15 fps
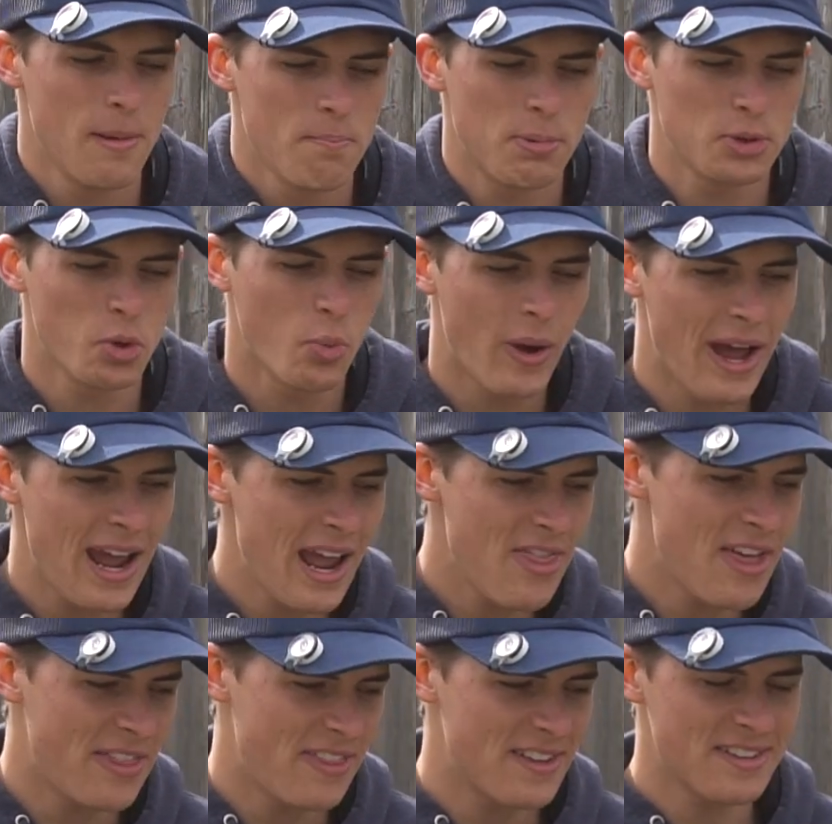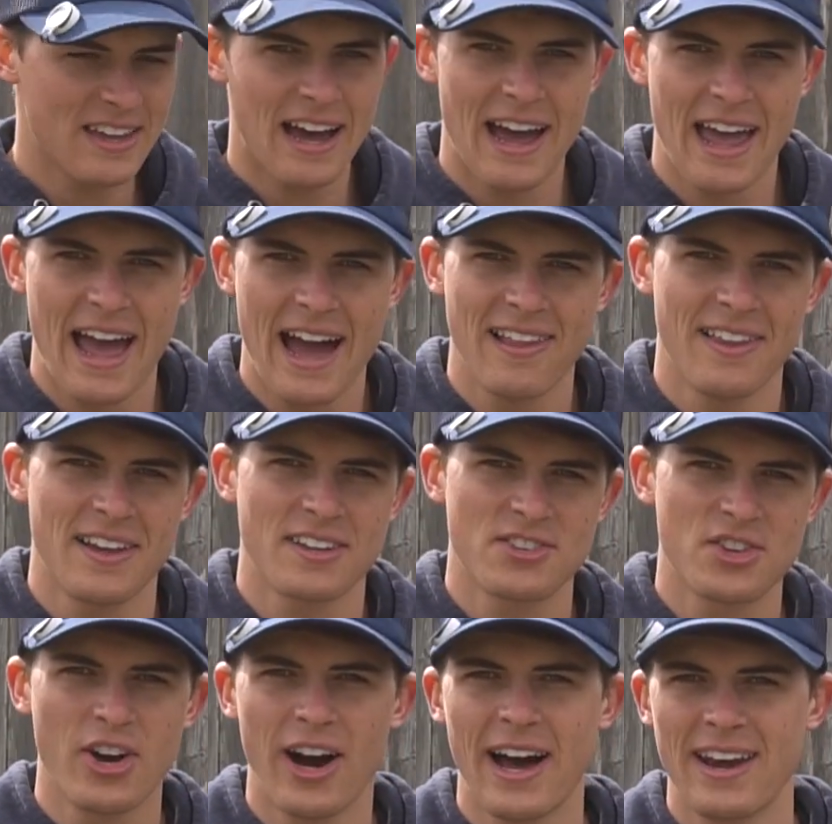But the way that this guy, Alex,
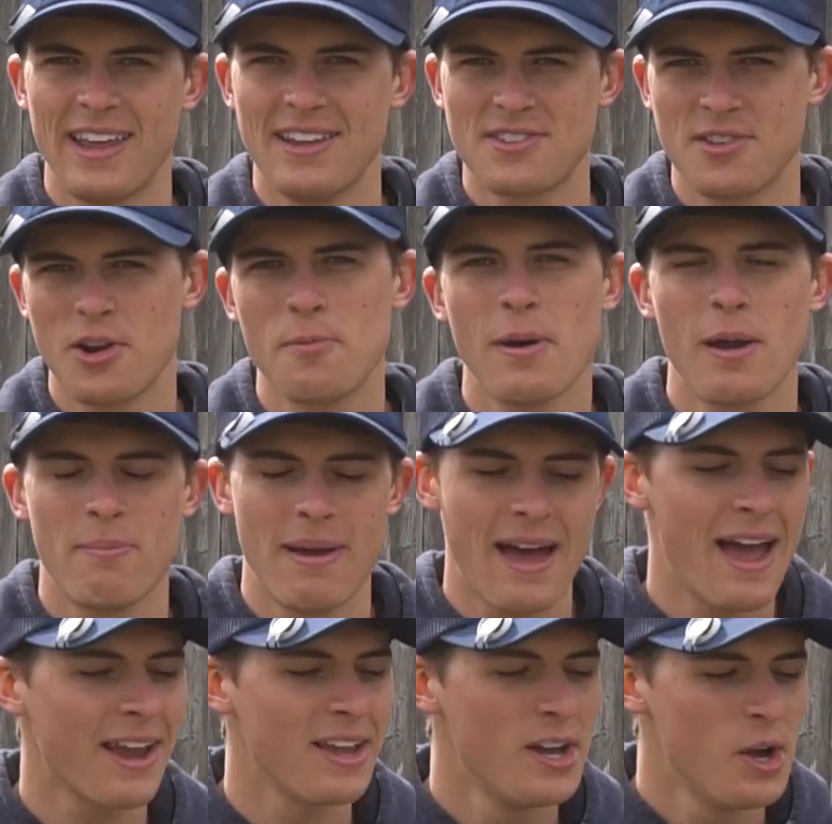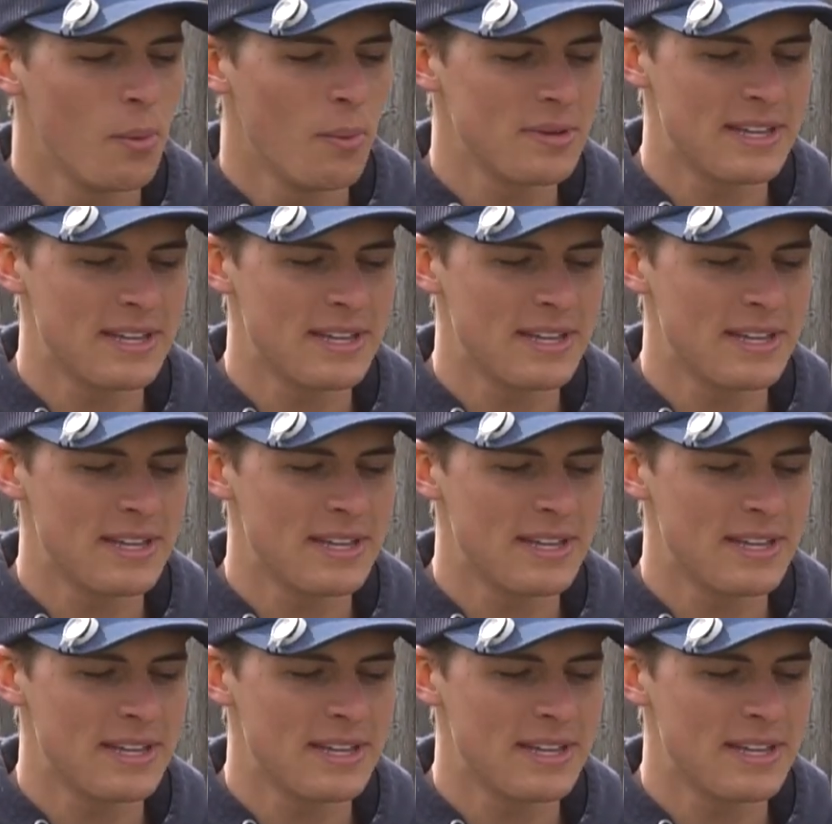caught his 30-pound bag was